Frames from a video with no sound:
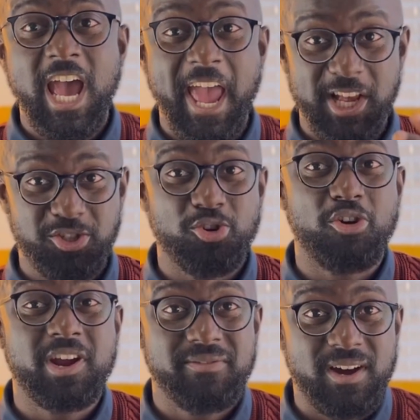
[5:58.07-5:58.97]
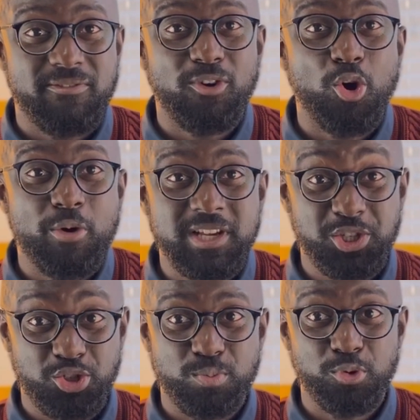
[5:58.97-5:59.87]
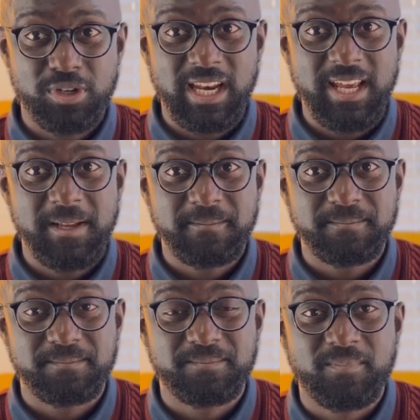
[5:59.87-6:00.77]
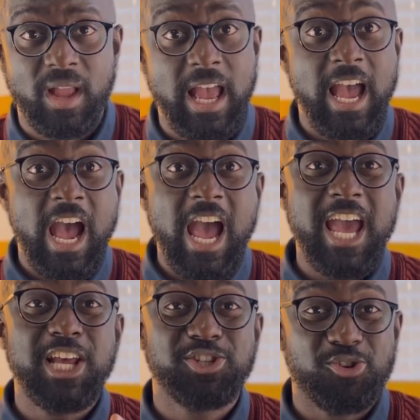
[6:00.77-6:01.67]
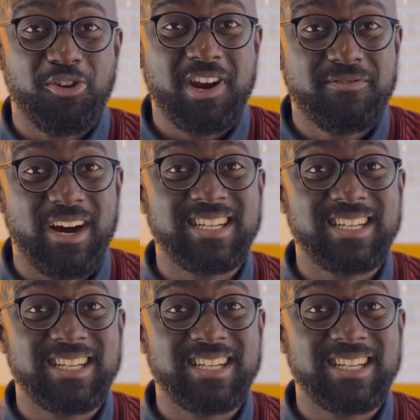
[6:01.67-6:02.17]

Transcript: Is your river flowing smoothly? Is your river